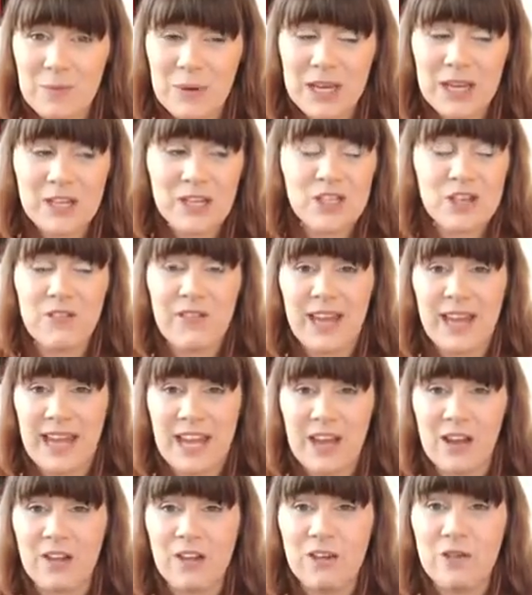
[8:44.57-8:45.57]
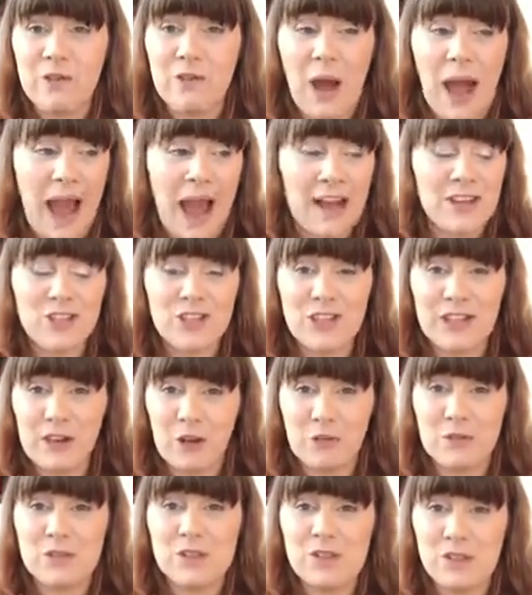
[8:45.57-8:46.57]
Because you've actually
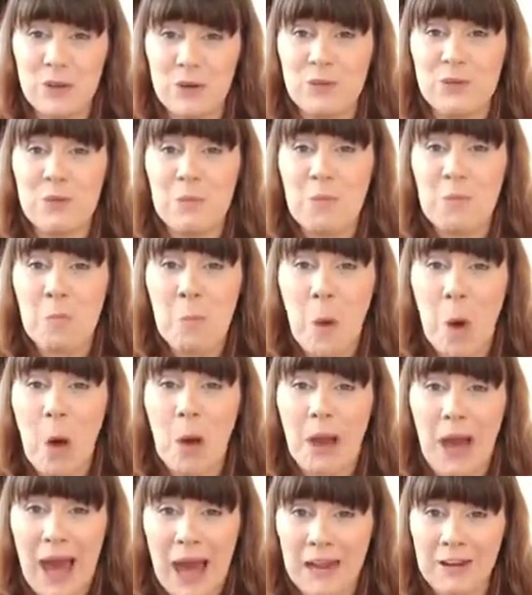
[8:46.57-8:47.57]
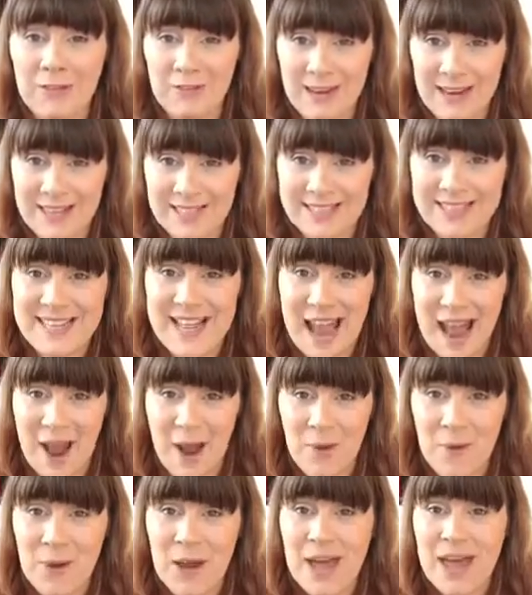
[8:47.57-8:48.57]
consumed more calories
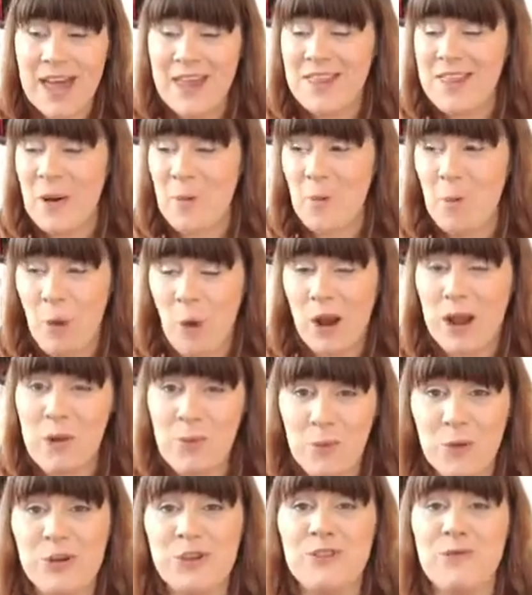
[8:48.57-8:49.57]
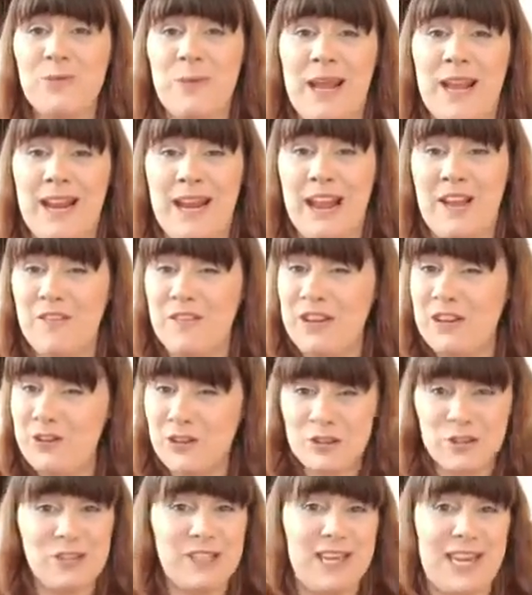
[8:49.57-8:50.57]
now than what it would have been if you'd
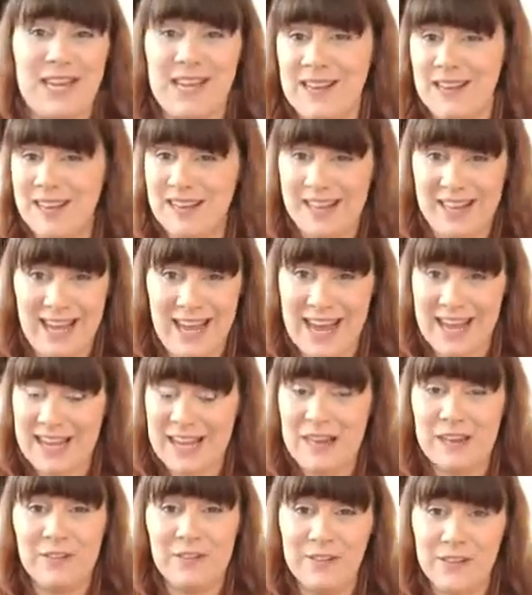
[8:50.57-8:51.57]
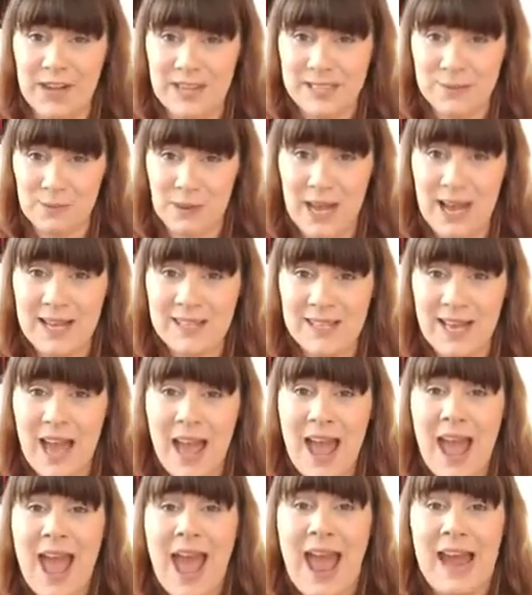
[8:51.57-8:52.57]
just eaten the cake in the first place,
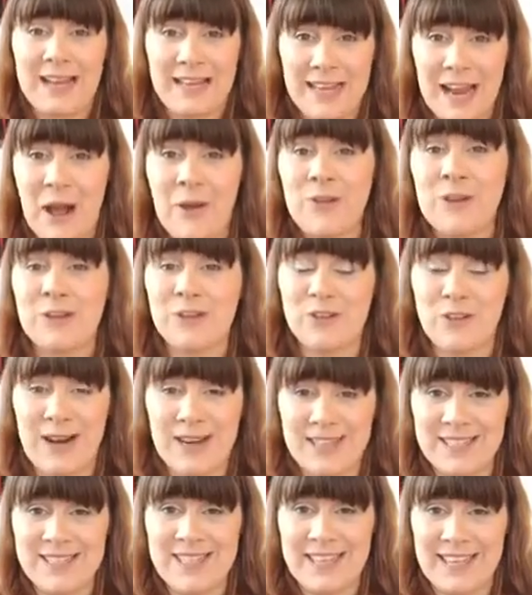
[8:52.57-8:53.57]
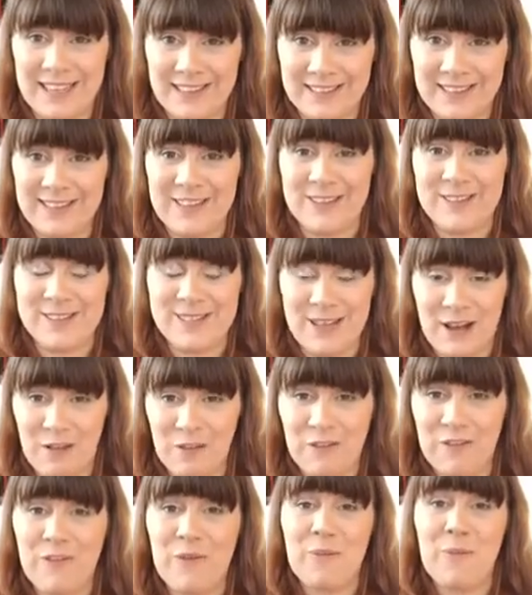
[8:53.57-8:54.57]
and now you're trying to guilt
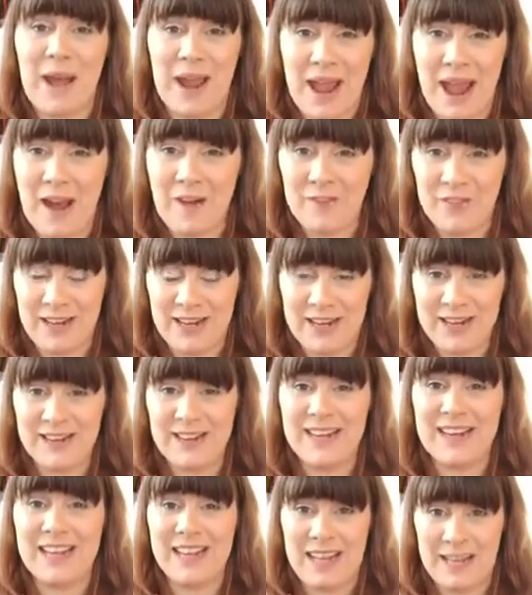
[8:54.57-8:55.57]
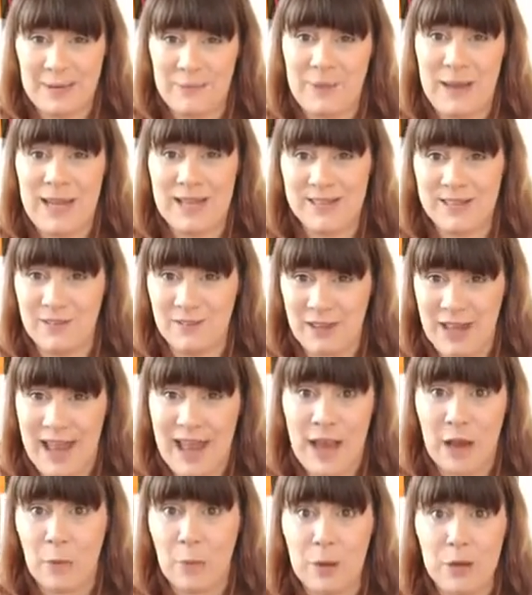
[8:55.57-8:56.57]
yourself by having the piece of
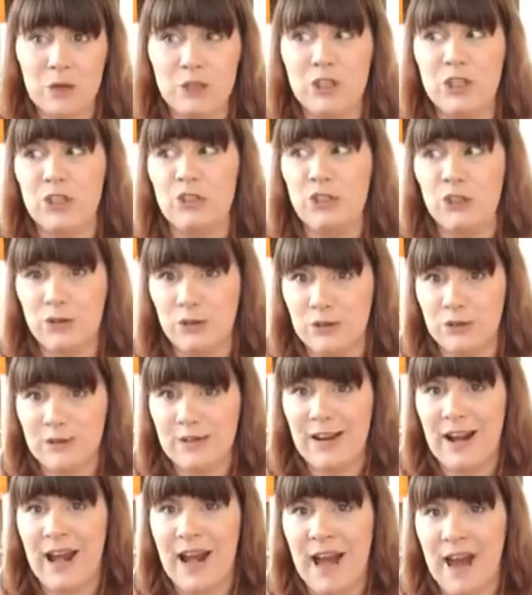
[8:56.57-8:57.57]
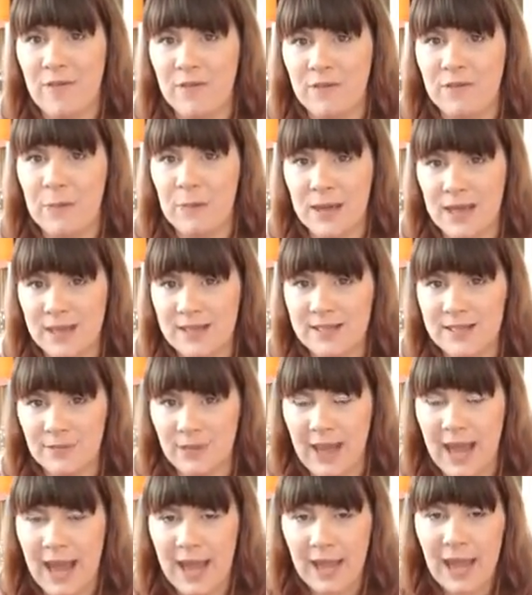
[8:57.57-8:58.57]
cake, because you shouldn't have the piece of
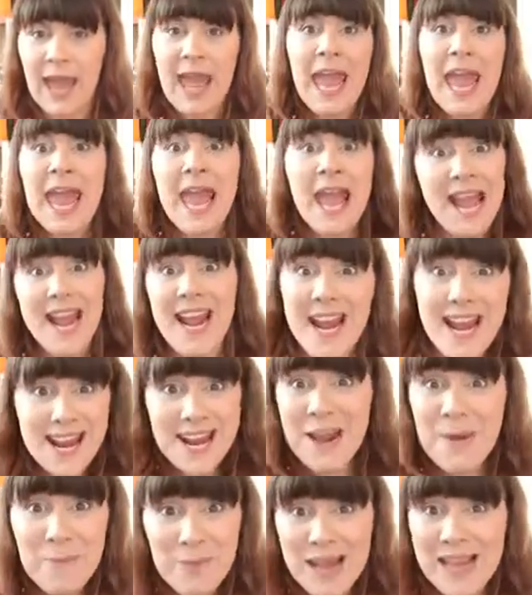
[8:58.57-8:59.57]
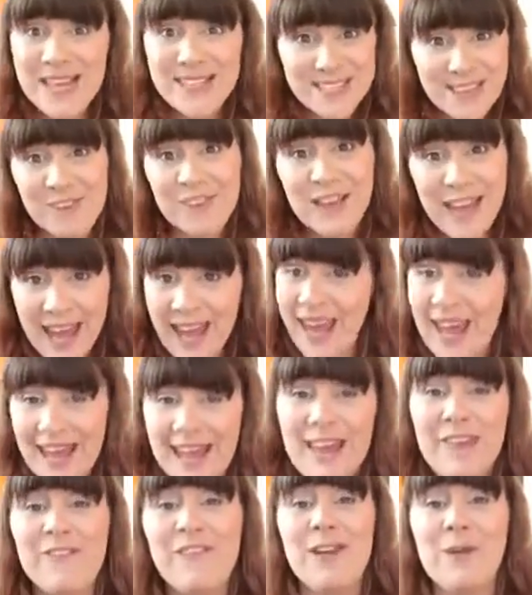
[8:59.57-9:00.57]
cake. Eat the piece of
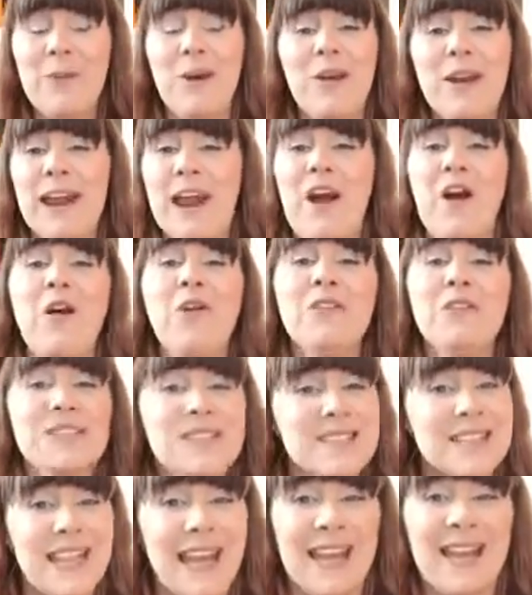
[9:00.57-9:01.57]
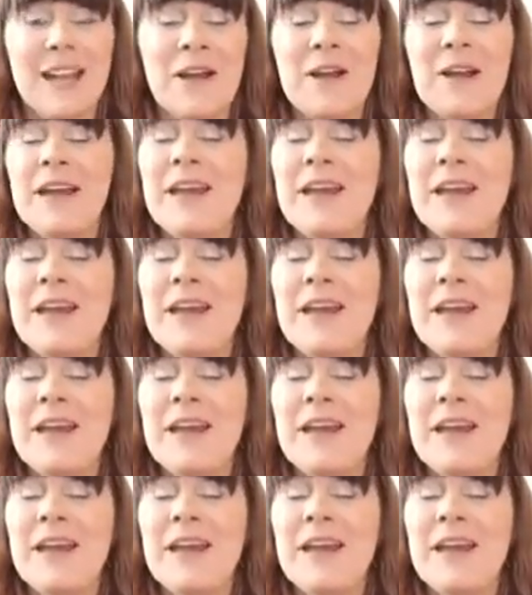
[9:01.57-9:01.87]
cake if you want it, honestly.